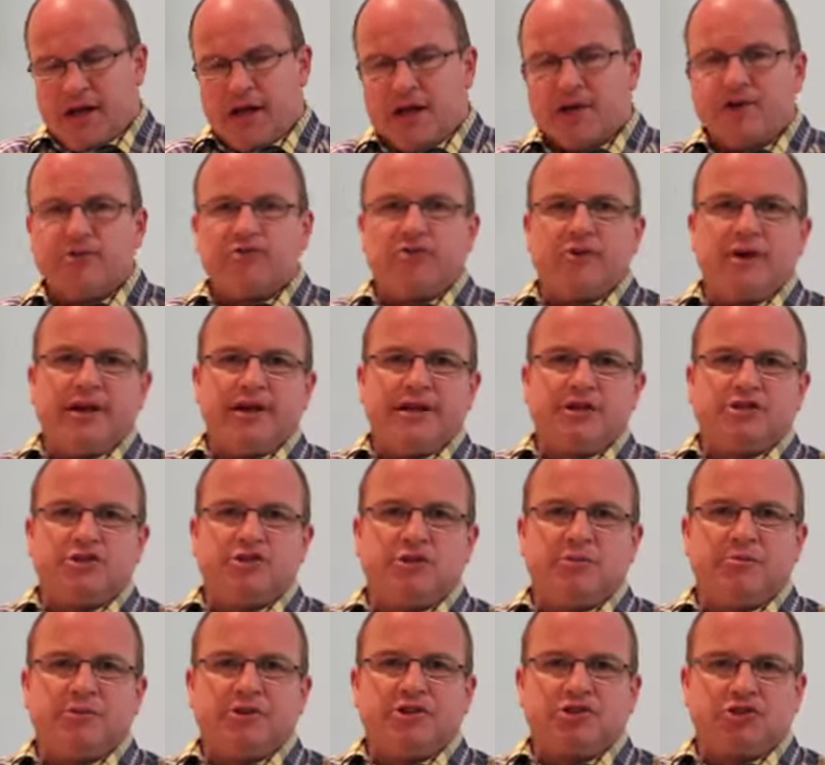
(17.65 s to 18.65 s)
agreed
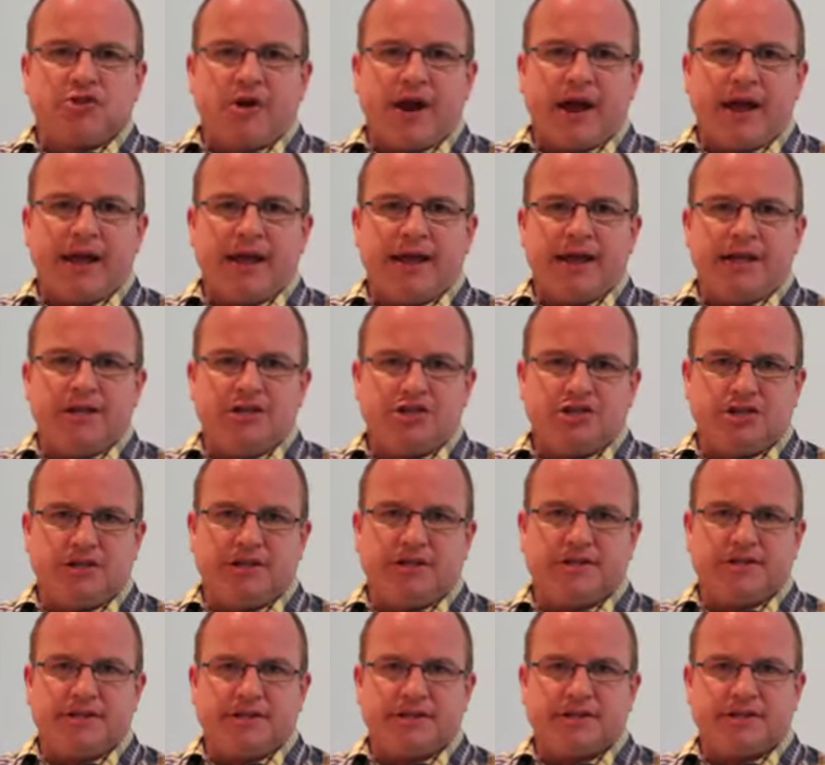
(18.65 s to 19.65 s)
to betray
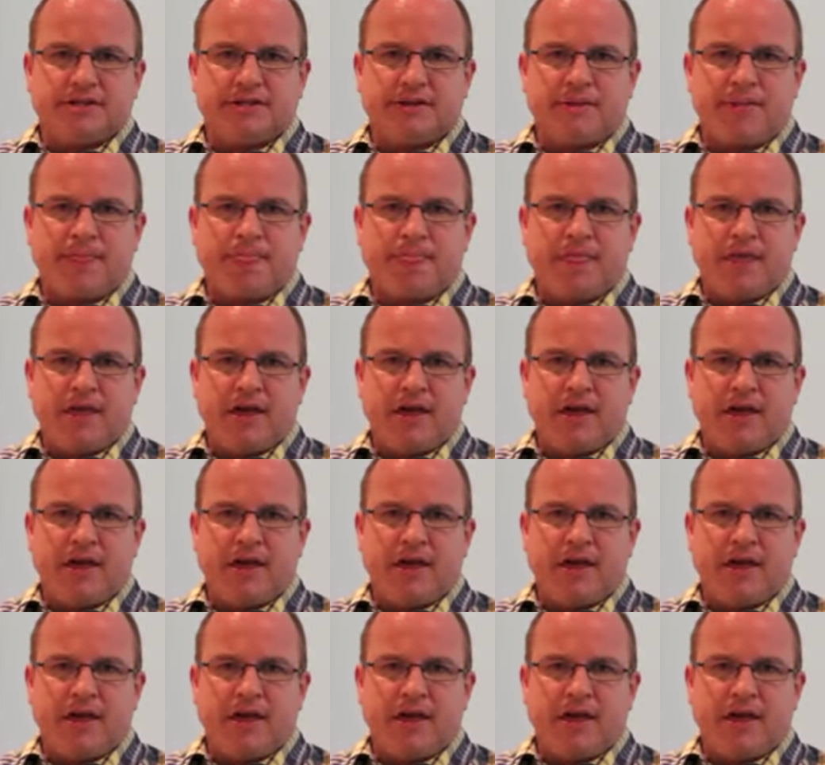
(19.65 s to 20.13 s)
Jesus.